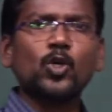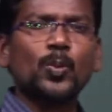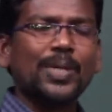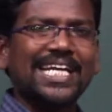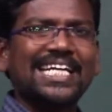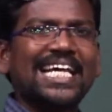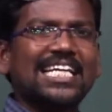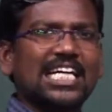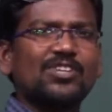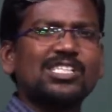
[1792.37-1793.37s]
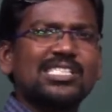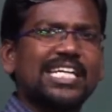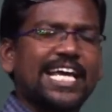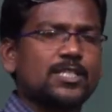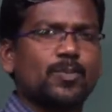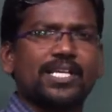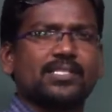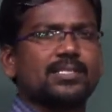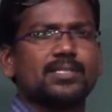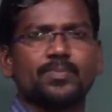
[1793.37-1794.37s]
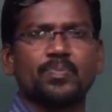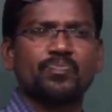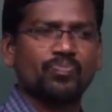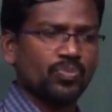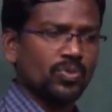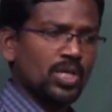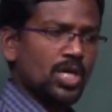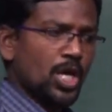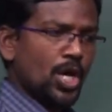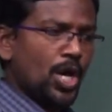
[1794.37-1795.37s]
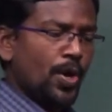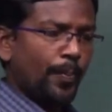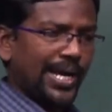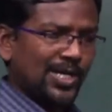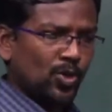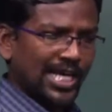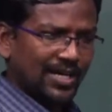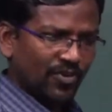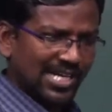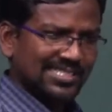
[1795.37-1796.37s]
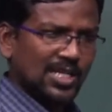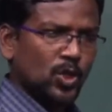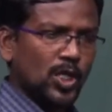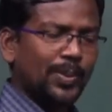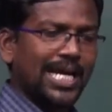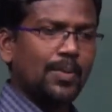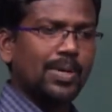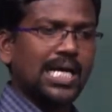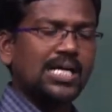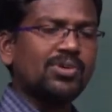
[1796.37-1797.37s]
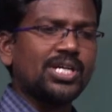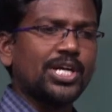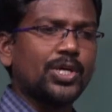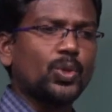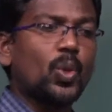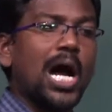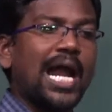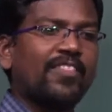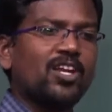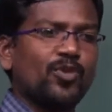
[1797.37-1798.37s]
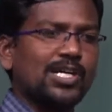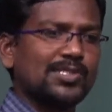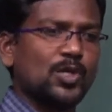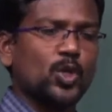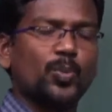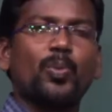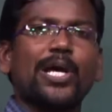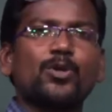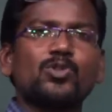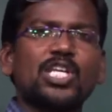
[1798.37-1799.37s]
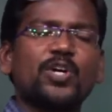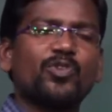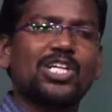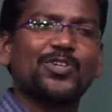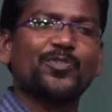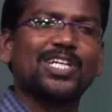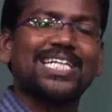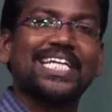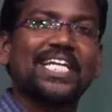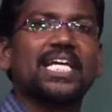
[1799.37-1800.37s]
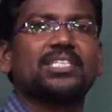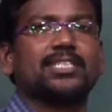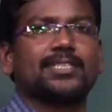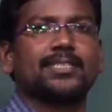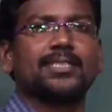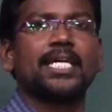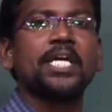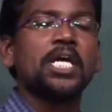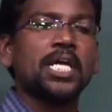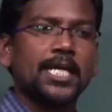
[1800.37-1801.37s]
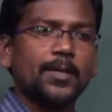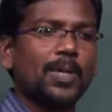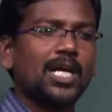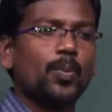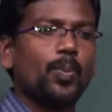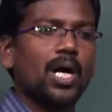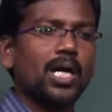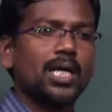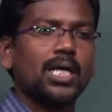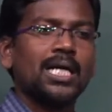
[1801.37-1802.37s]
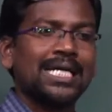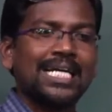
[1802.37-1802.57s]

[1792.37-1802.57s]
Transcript: group interconversion takes place. Particular functional group can be converted into another functional group by using of different reagents. Depend upon